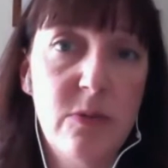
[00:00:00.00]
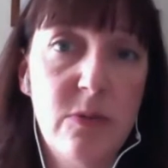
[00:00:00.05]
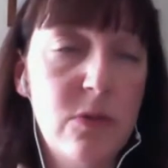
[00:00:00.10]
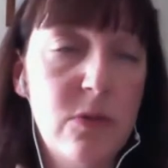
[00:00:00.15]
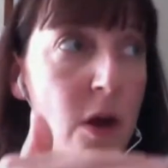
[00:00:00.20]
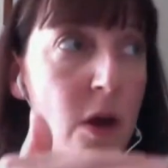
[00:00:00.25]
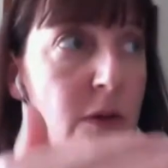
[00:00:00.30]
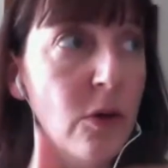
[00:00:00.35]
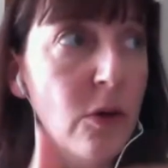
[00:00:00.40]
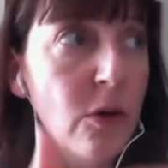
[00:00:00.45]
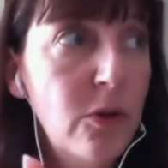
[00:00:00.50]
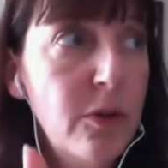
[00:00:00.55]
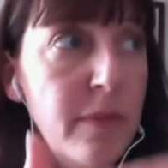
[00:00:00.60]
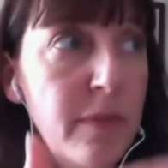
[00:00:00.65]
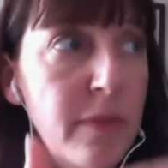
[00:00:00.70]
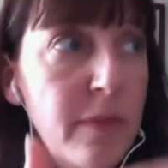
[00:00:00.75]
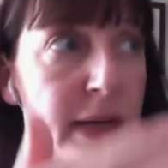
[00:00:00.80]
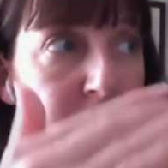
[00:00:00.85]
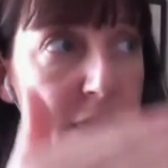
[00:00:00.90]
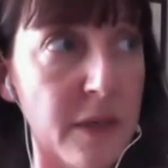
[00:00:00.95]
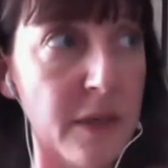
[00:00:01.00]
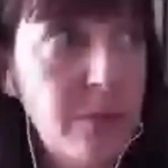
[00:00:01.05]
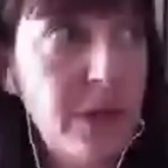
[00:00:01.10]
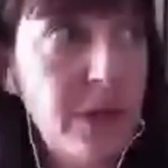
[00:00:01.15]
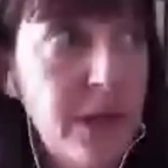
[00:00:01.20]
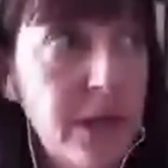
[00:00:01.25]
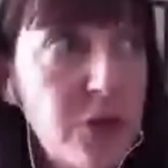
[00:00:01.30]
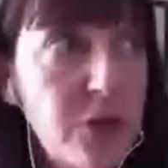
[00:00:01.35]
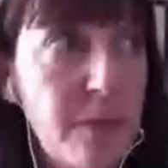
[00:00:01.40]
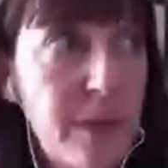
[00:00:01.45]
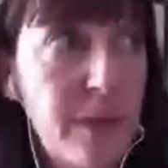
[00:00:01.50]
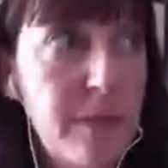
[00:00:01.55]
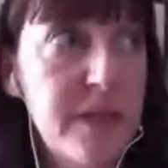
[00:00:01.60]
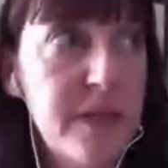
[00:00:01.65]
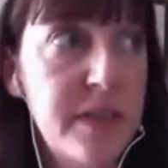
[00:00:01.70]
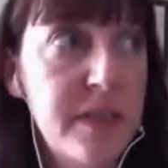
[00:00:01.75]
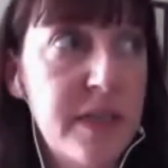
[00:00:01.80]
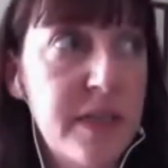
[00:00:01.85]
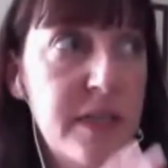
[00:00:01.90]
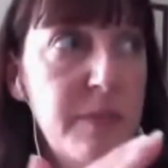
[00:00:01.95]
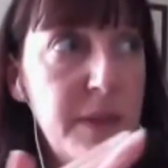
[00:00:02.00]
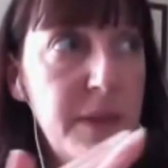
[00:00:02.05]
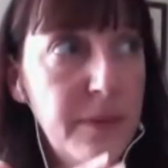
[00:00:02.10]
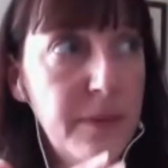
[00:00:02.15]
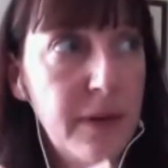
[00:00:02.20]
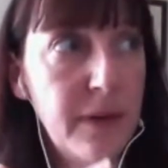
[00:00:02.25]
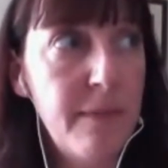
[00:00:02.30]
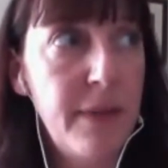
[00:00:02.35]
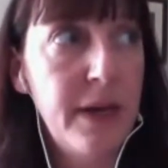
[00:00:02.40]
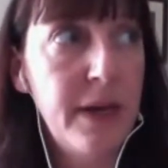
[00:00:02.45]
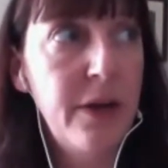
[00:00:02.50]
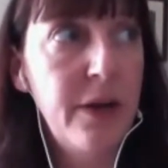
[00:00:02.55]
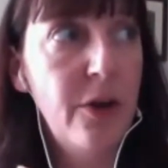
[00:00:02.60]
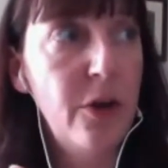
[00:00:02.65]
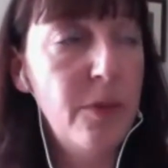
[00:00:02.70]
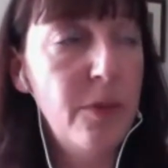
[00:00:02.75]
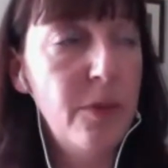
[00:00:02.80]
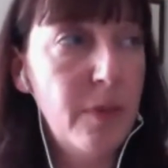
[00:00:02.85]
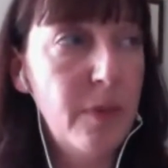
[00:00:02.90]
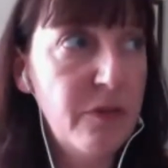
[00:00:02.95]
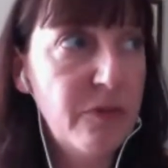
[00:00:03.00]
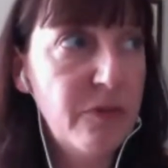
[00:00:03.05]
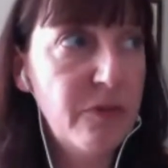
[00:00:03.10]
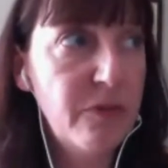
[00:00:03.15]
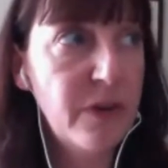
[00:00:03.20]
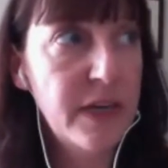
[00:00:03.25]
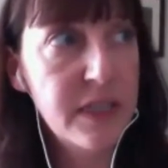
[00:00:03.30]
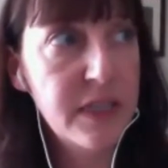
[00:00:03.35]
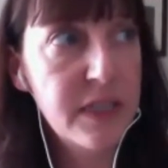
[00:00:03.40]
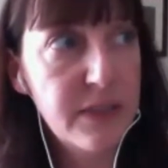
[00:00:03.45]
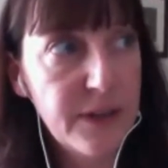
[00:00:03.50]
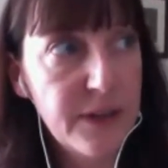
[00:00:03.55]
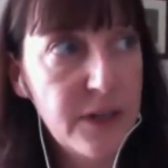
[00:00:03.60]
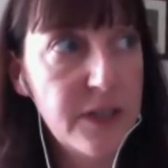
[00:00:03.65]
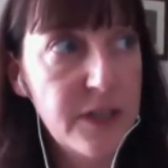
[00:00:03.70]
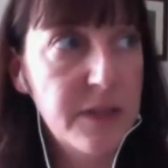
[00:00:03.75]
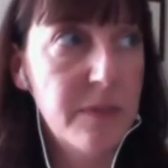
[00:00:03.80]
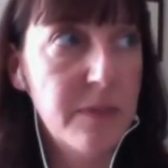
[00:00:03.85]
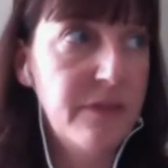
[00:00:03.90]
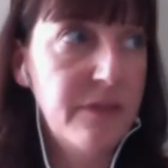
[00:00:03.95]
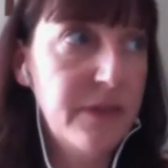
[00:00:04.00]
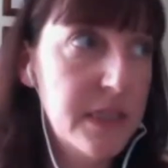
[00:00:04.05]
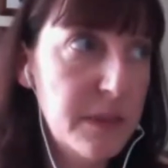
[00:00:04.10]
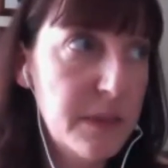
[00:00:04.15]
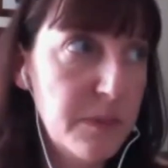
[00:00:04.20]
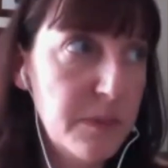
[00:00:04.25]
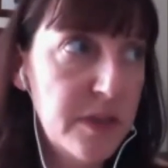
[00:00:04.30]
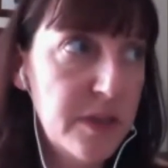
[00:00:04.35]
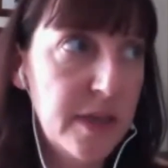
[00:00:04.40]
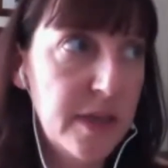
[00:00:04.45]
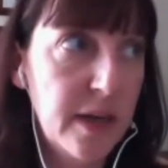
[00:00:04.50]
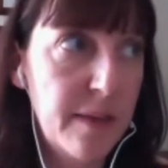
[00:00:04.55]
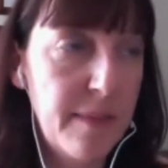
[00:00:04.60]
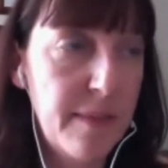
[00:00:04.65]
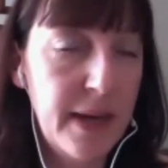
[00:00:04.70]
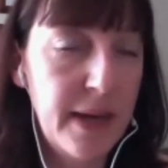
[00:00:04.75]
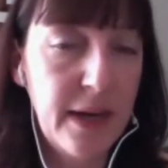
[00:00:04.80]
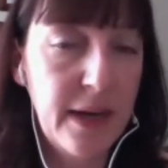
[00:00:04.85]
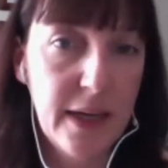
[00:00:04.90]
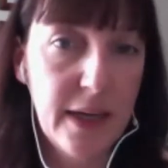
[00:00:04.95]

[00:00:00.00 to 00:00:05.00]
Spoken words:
automatically bring a drop up that says people I may know, my friends, photos of my friends, music I may like.